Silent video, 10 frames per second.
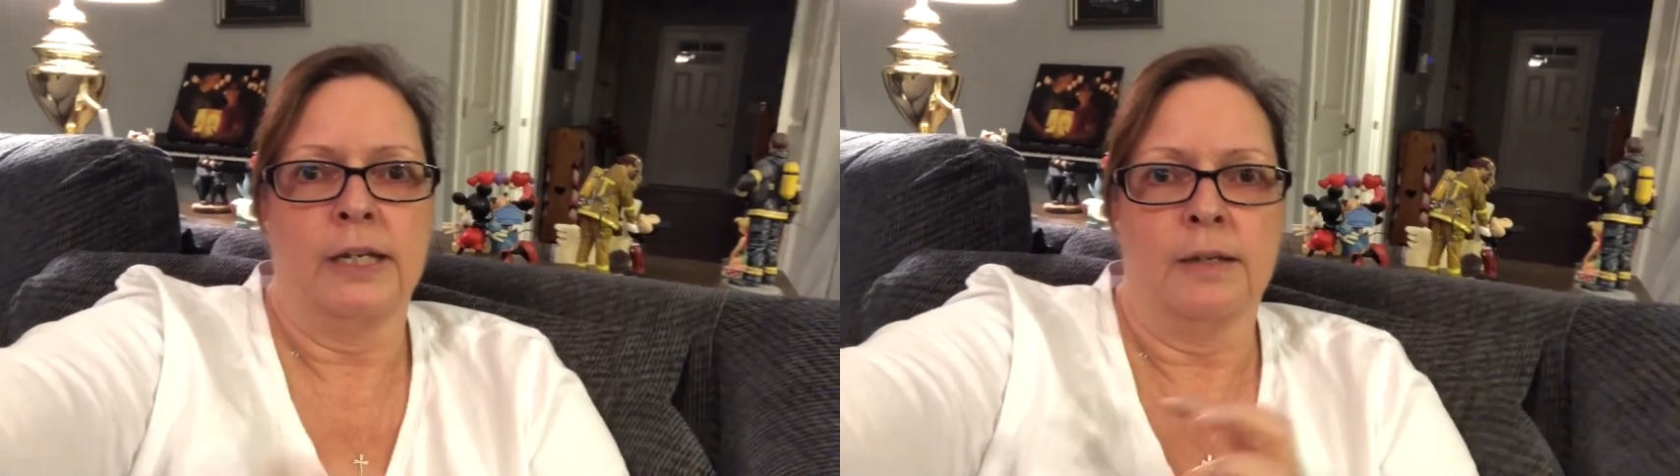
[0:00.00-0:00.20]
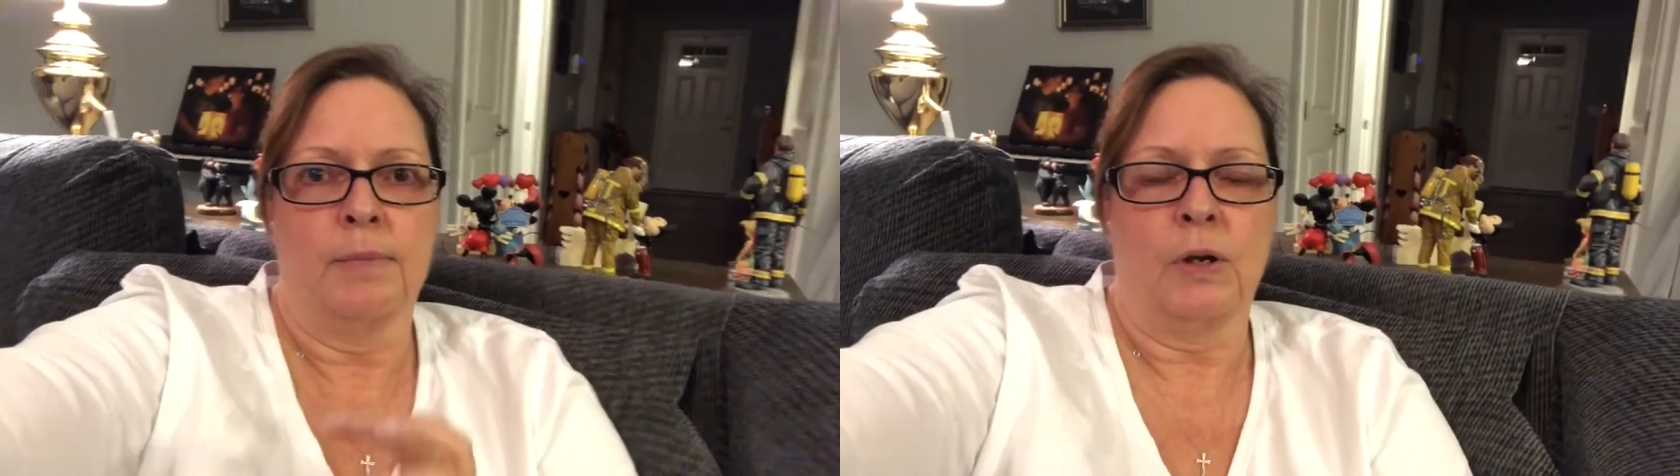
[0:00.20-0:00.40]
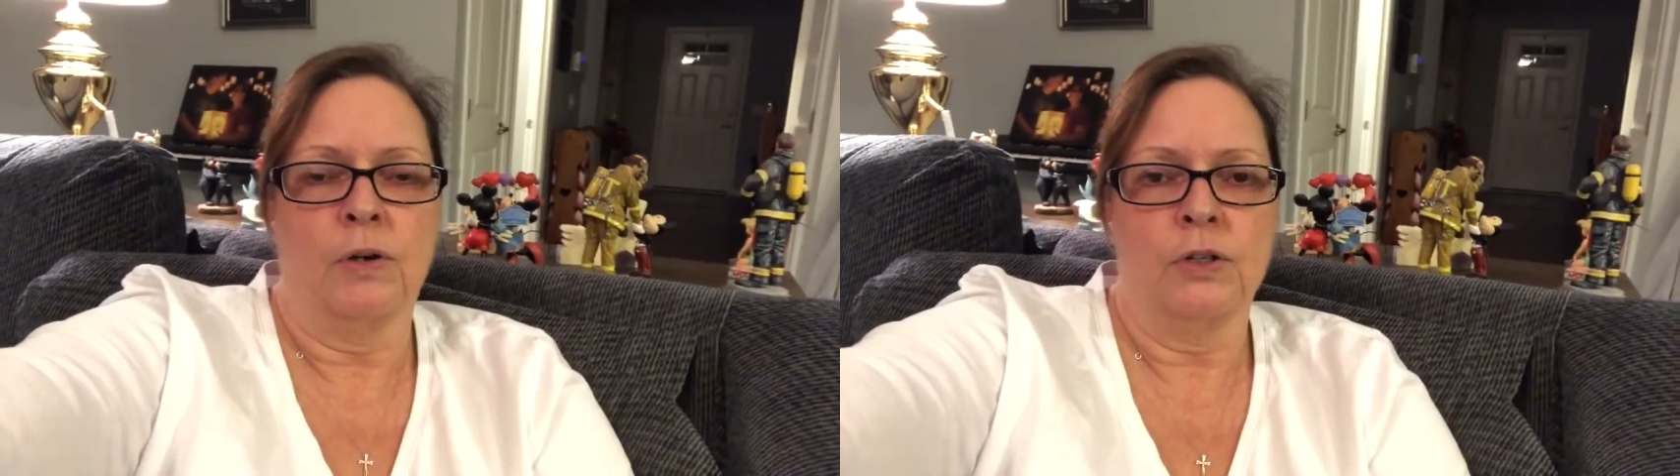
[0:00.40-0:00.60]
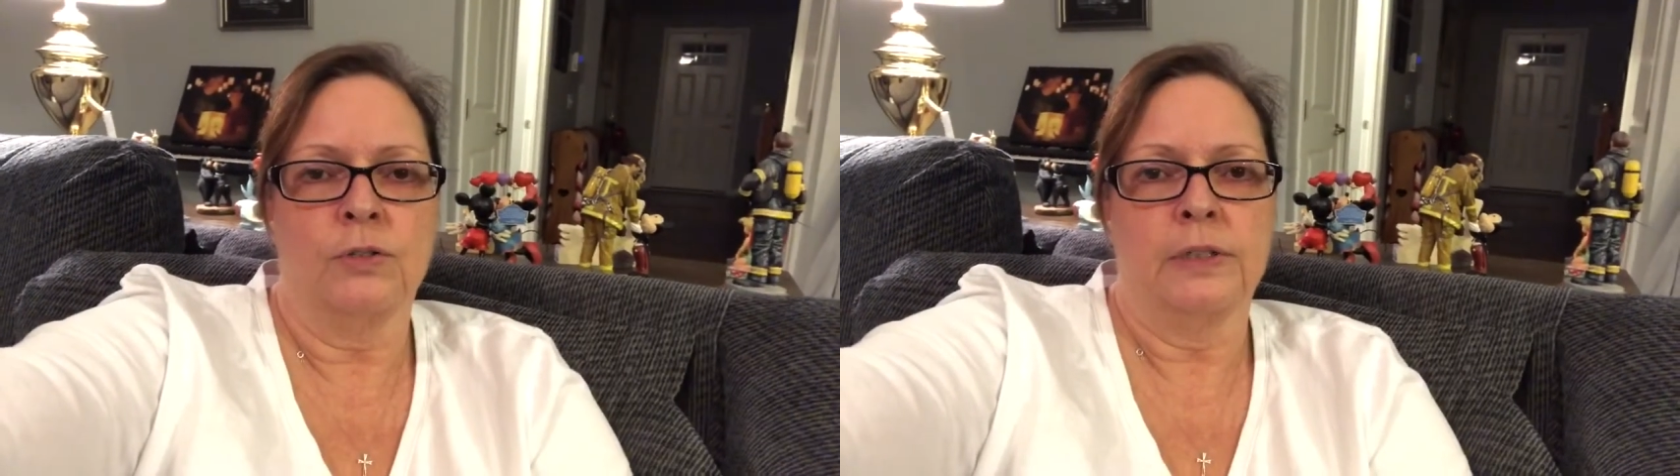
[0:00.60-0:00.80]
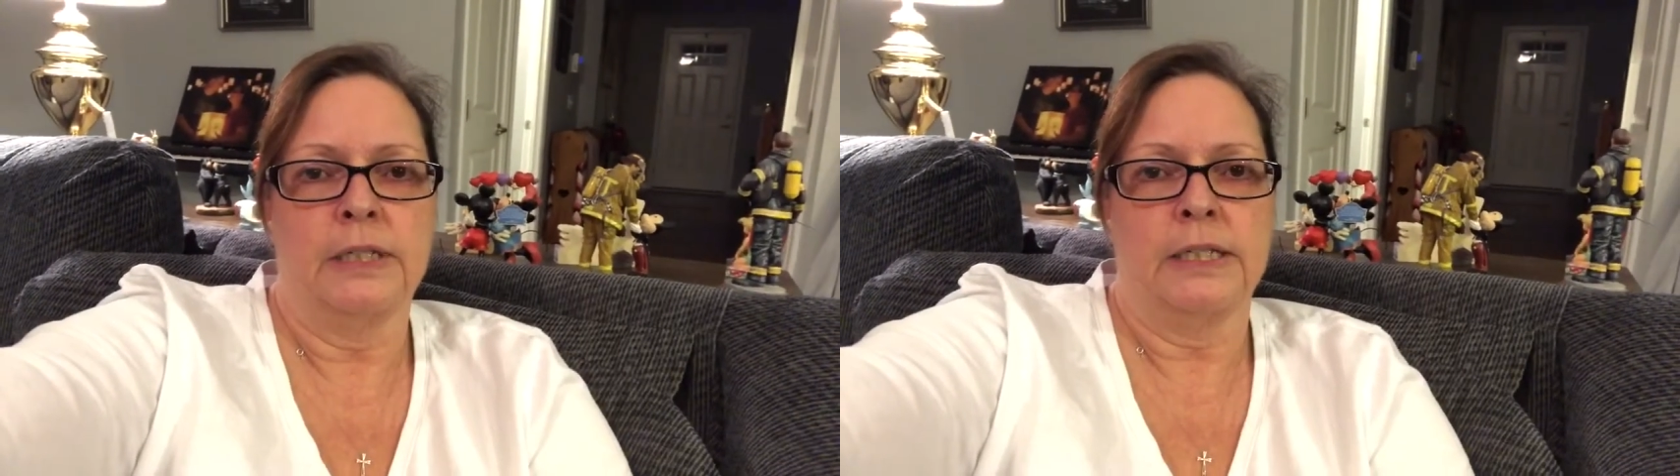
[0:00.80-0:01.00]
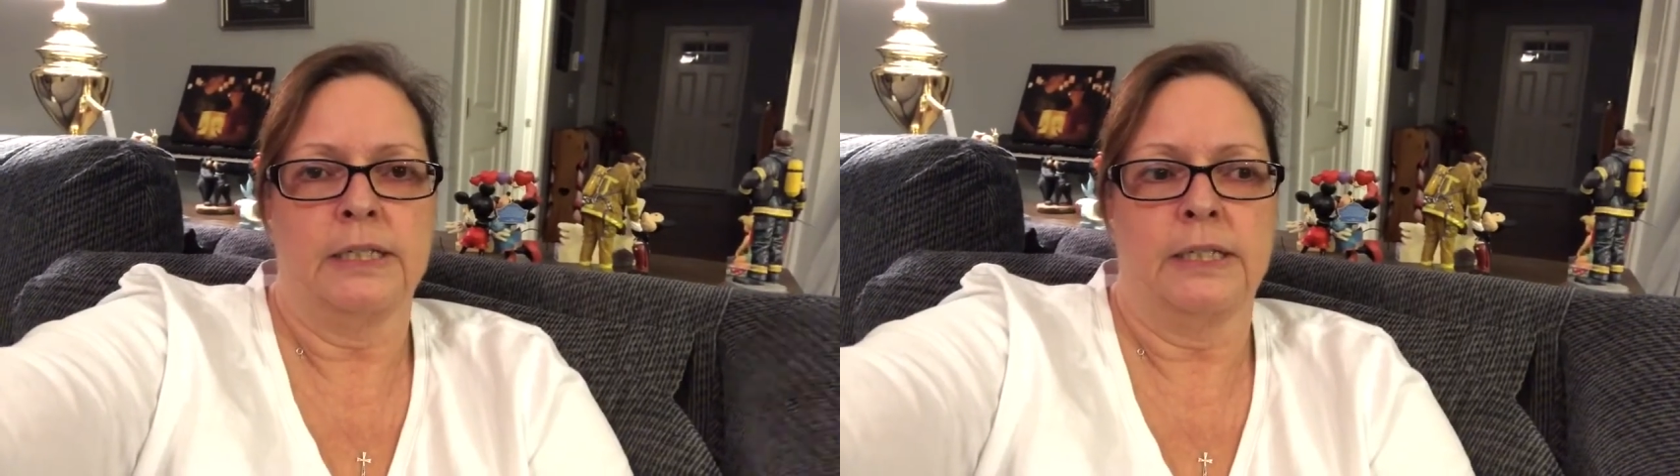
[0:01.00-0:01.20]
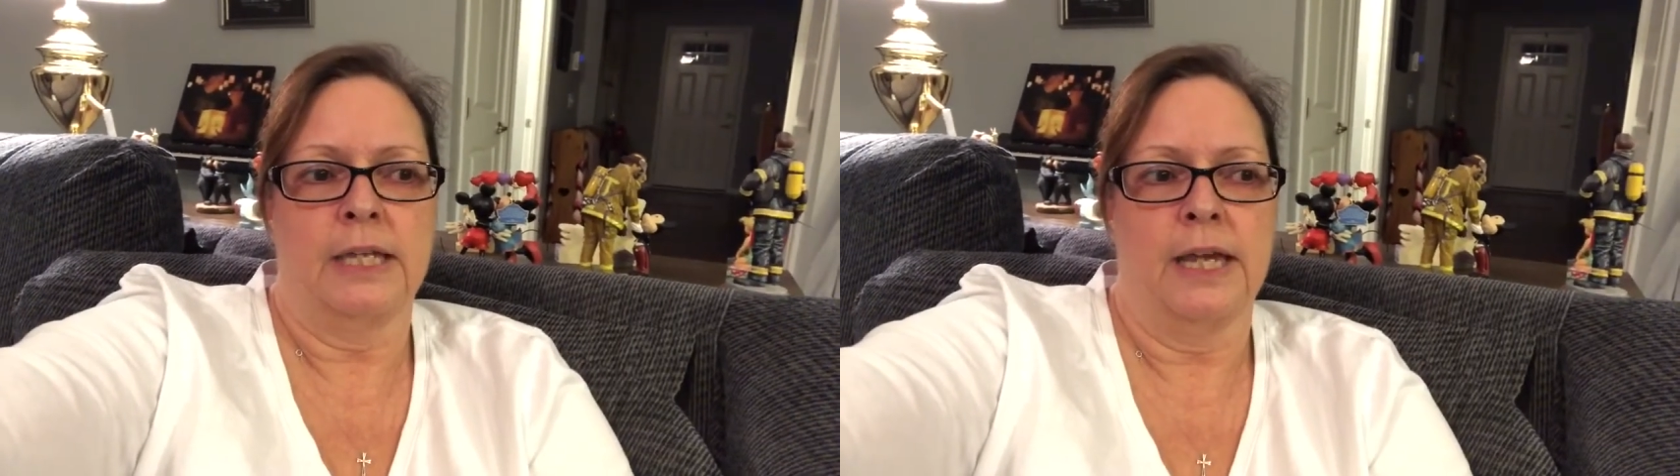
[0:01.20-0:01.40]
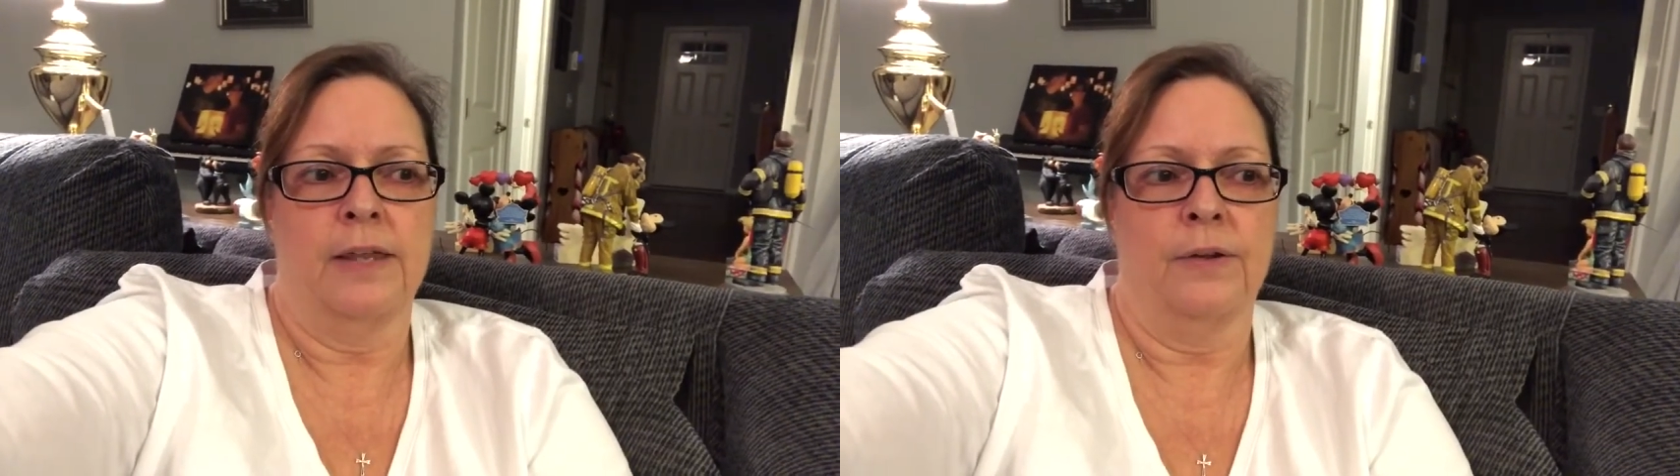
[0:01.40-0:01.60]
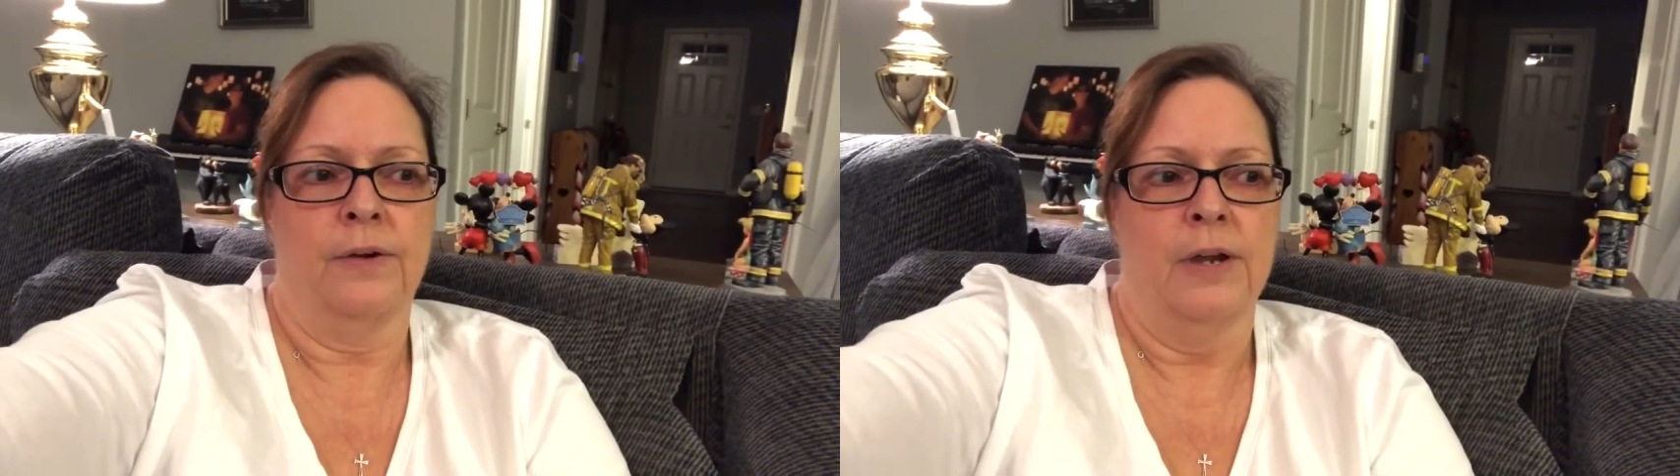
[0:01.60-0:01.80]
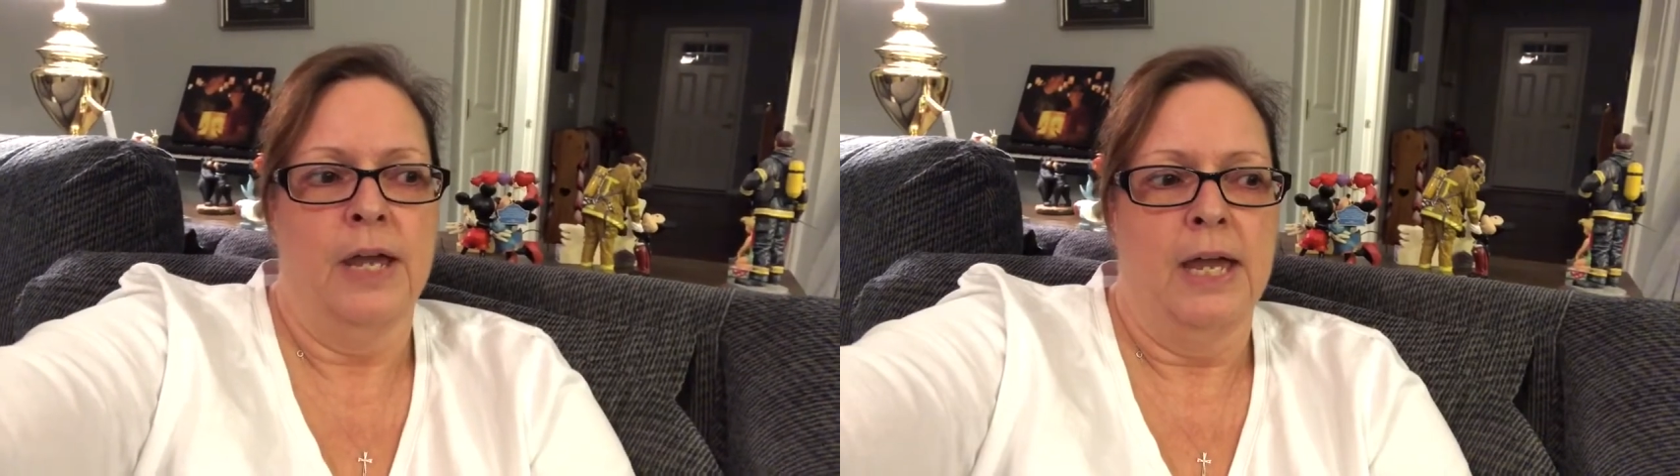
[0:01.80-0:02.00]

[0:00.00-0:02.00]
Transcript: to get my grocery list together,